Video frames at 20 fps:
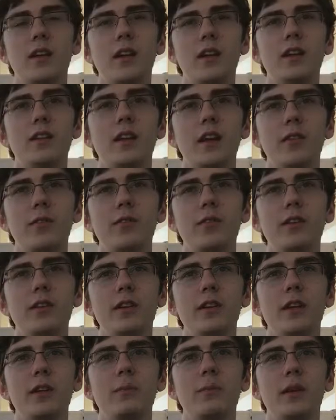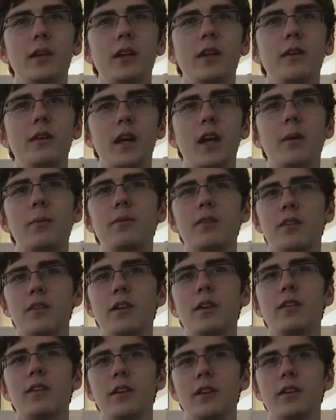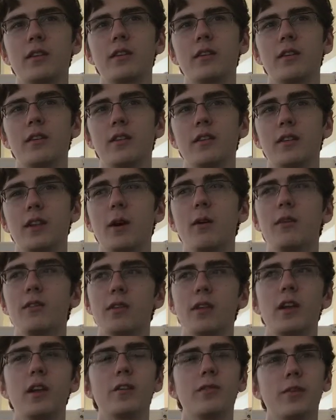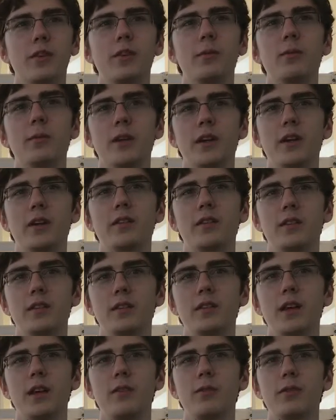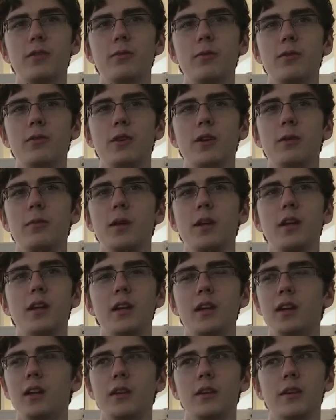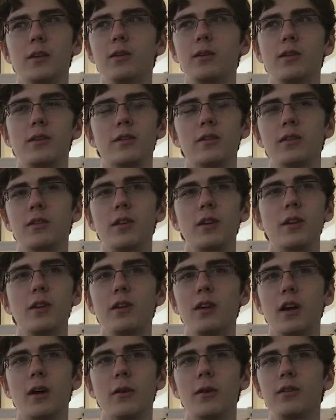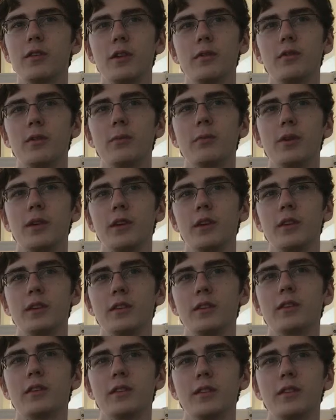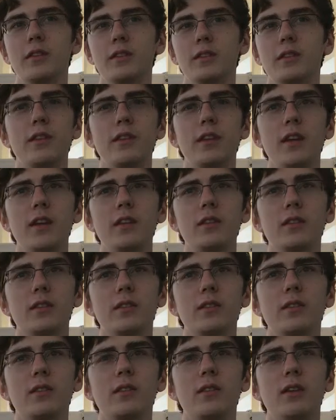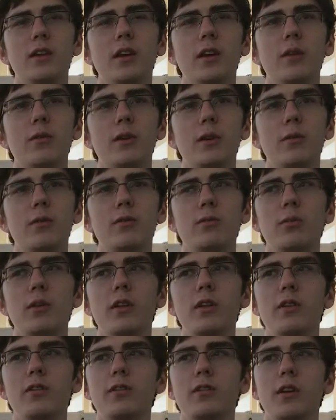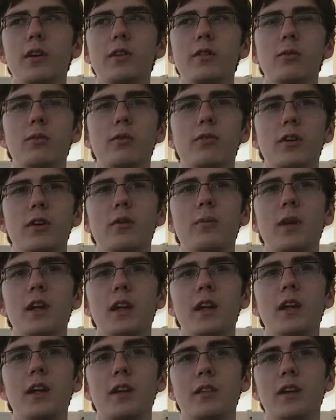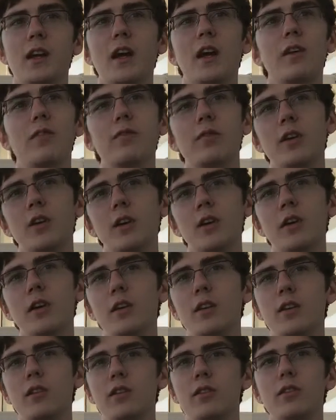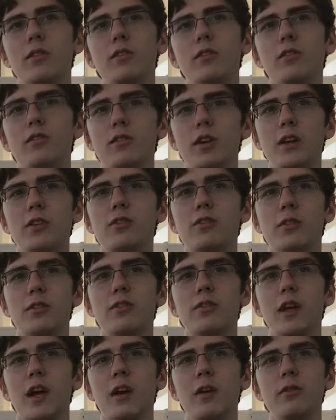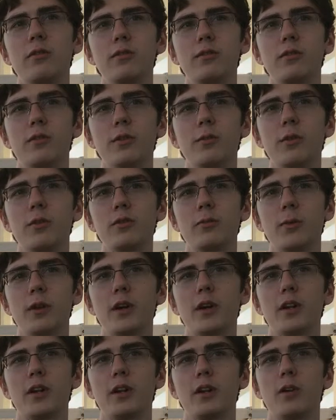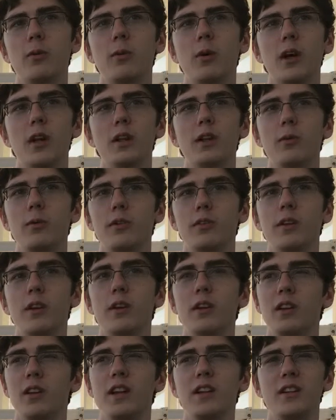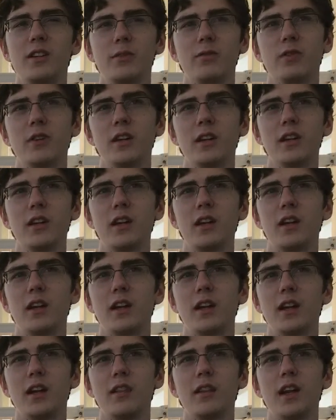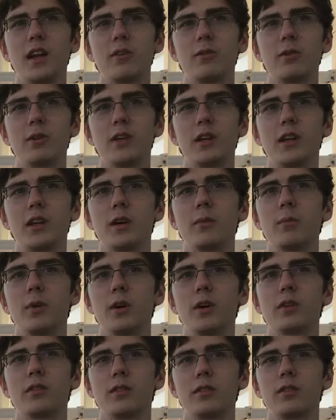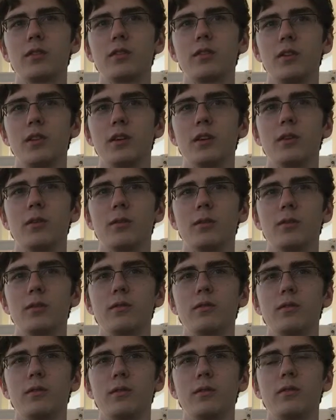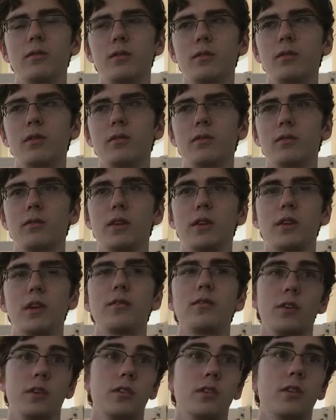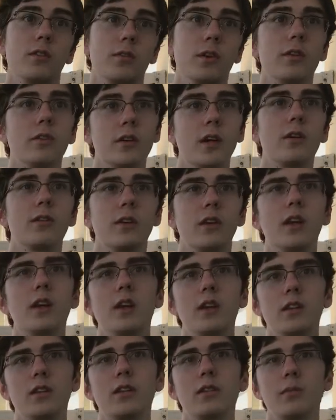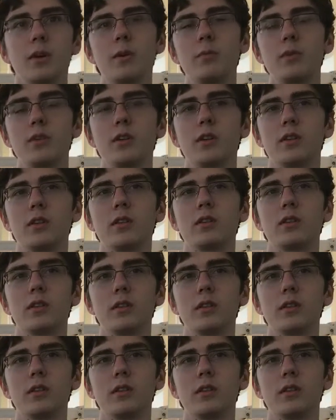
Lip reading: It'd definitely be Absence, I think. That one's a lot of fun to play. Ever since we started making it, just always had fun playing it. I think, it was one of those songs we started making it kind of changed our sound for the most part. Wiley always sounded a lot different, and that really kind of marks, the definition of our sound today, in my opinion.